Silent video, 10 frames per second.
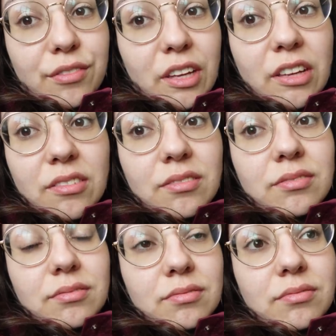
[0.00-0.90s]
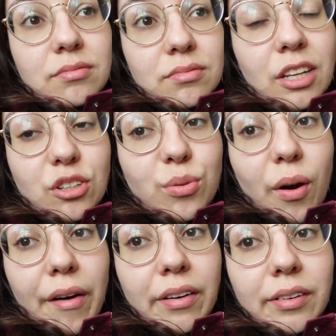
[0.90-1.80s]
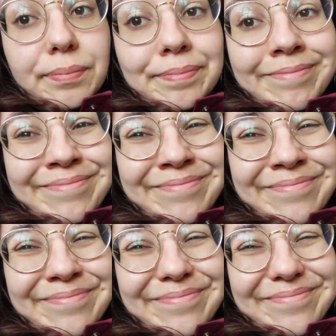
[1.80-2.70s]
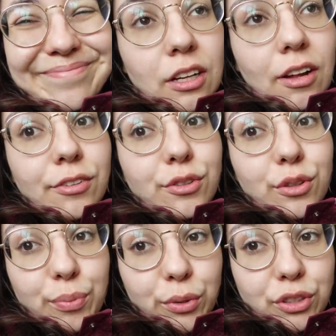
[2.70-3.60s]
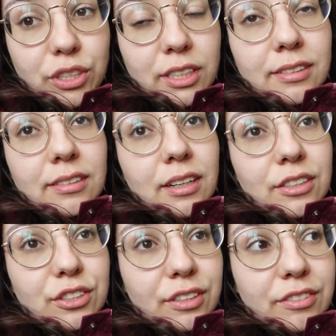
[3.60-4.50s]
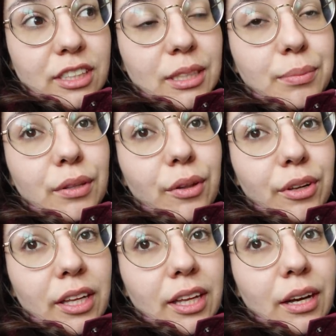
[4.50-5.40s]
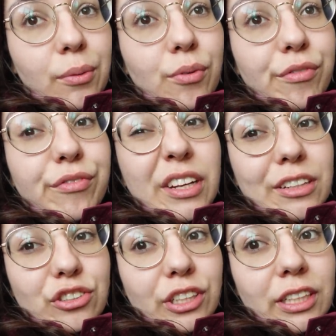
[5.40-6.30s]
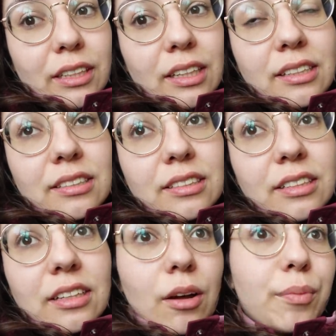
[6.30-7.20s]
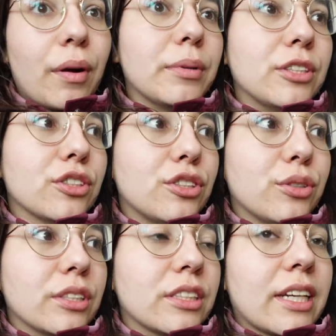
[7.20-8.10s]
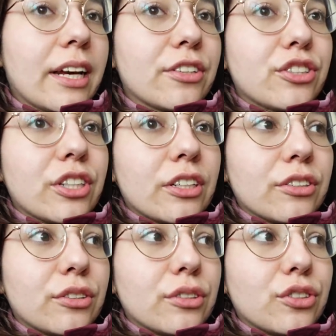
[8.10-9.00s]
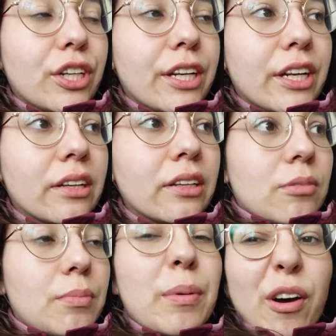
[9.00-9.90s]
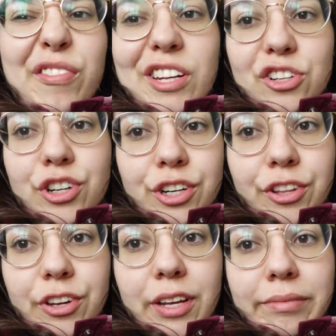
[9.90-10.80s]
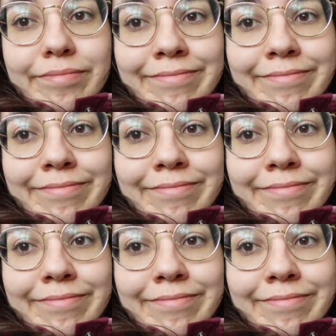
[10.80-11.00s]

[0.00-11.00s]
feet like too hard. I'll do the portrait. I just have to keep it low key. I won't finish it at least. I'll probably just do the sketch and I'll do the shading. Maybe I'll finish it another day.